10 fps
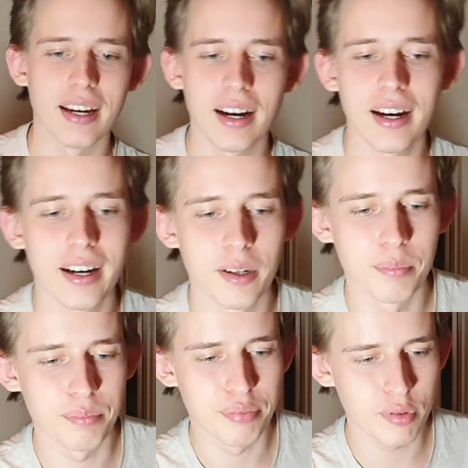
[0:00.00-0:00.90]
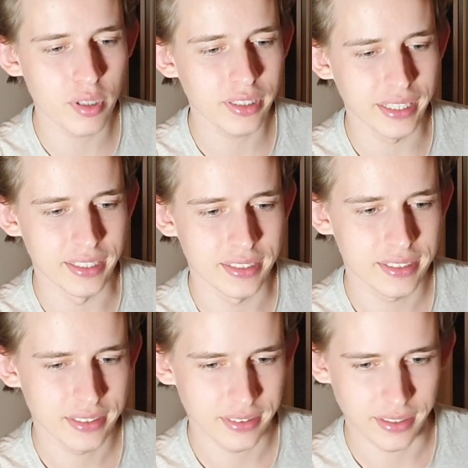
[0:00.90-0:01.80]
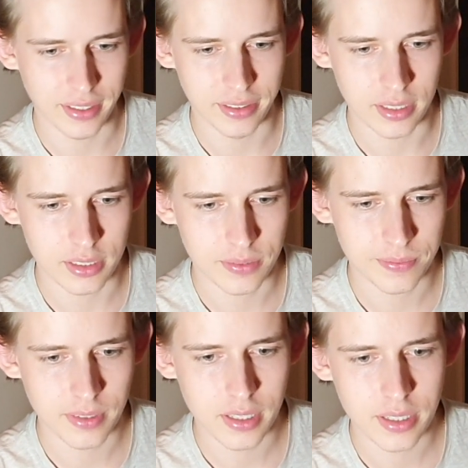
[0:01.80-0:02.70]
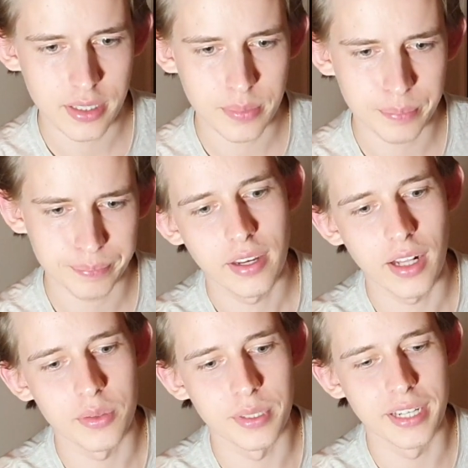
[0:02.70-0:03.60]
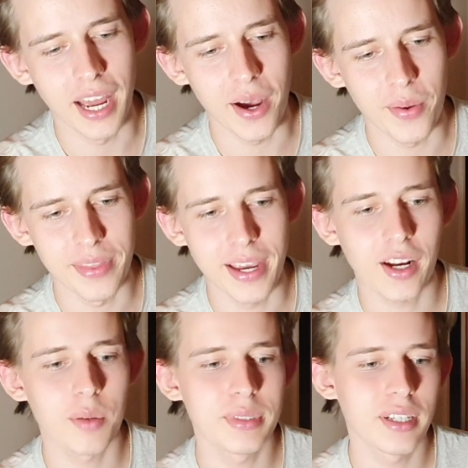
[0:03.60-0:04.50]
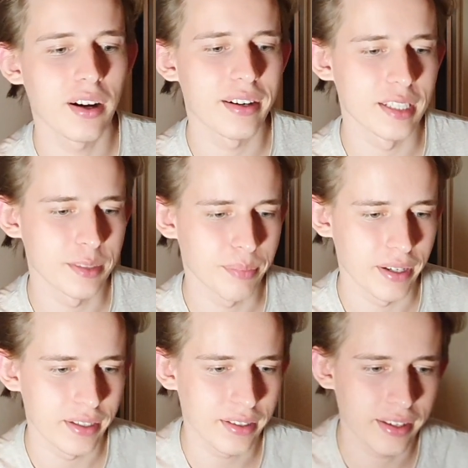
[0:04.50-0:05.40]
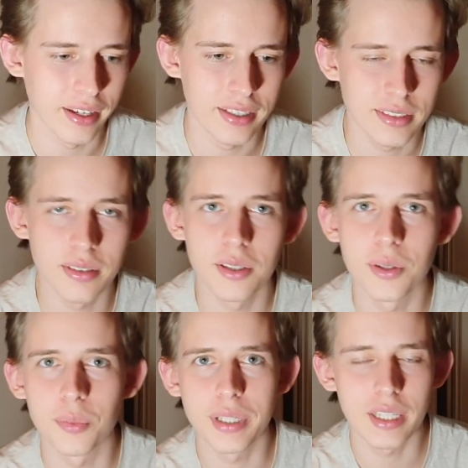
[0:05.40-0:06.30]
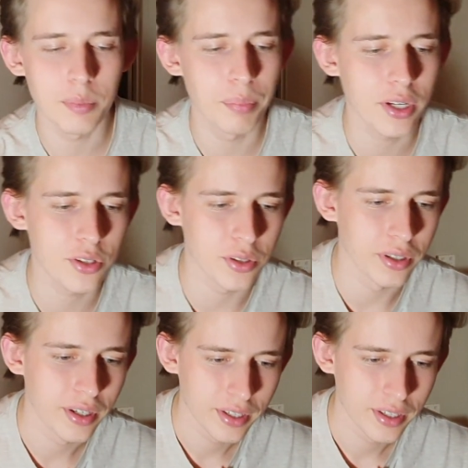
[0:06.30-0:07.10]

Ah, brilliant. Okay, that's fine. Gallery, now, now comes the hardest part. Okay, so we need a picture.